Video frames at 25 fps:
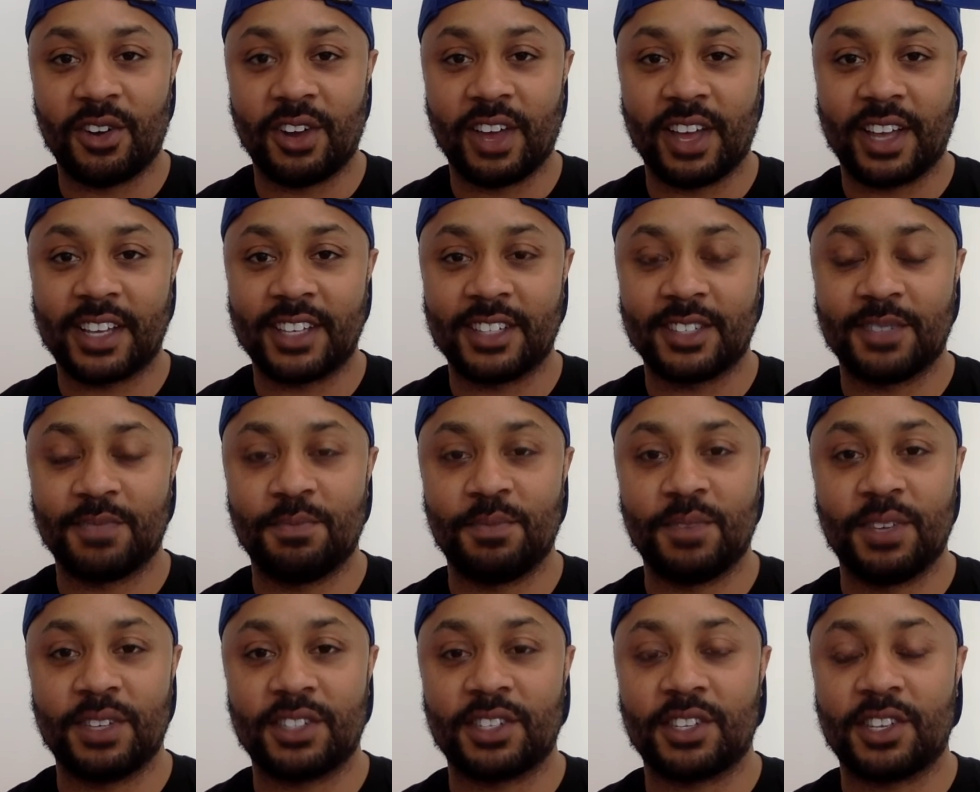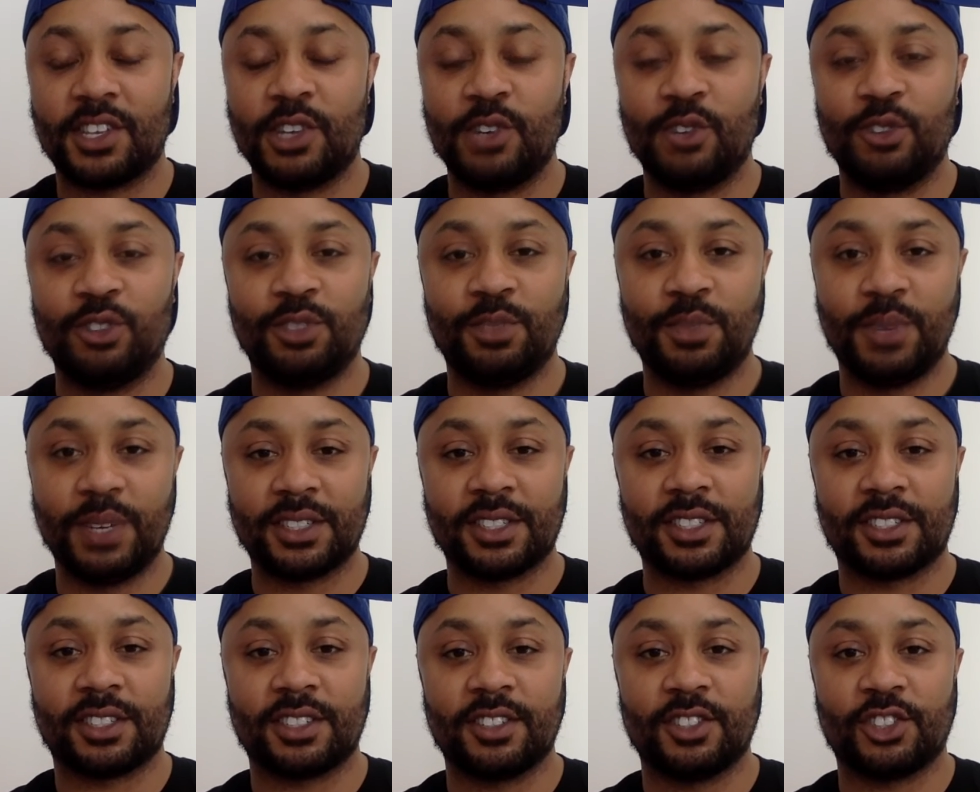Like it's huge
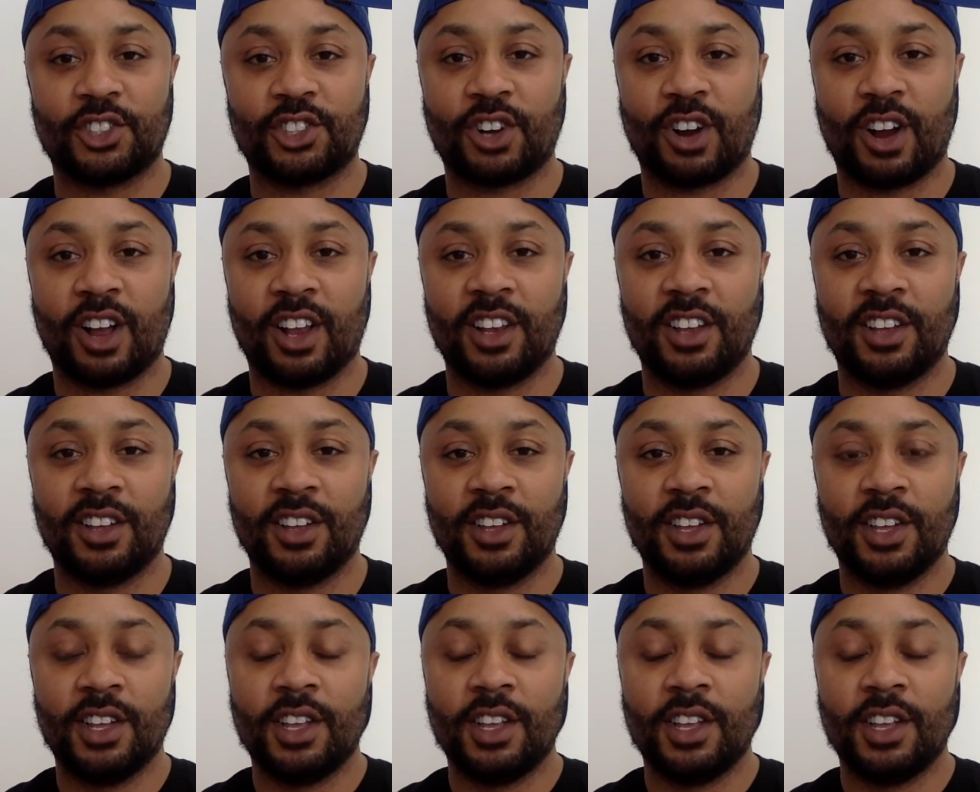business in Charlotte.